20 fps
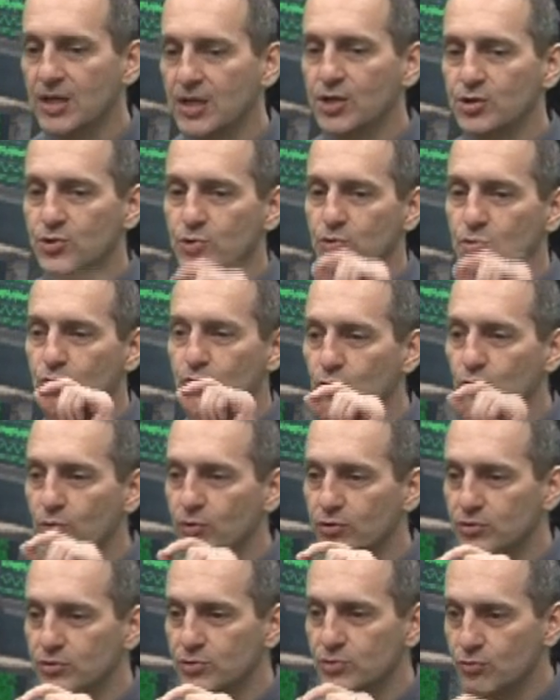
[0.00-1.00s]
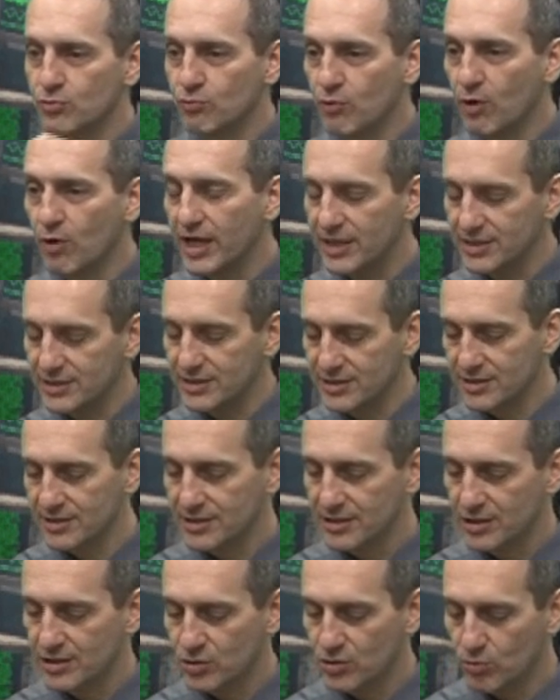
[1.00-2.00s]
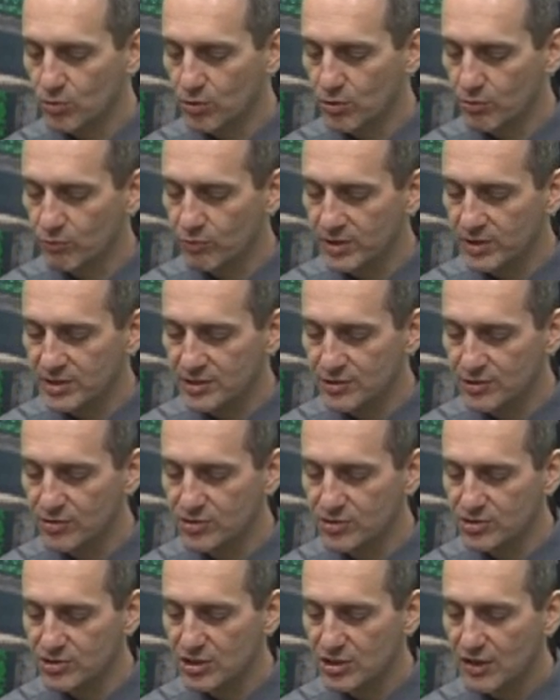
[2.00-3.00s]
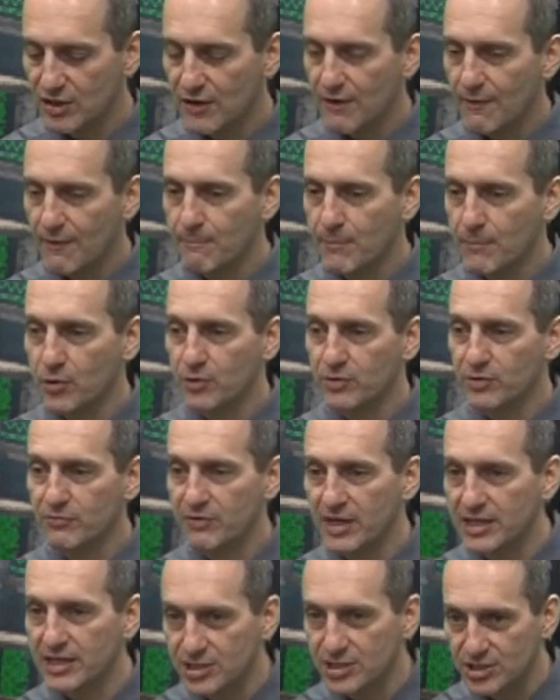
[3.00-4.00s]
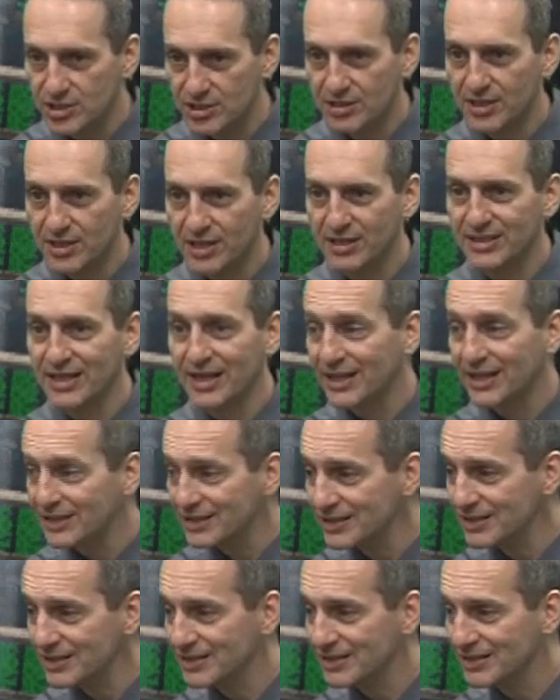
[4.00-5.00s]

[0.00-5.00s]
to write your research motivation again.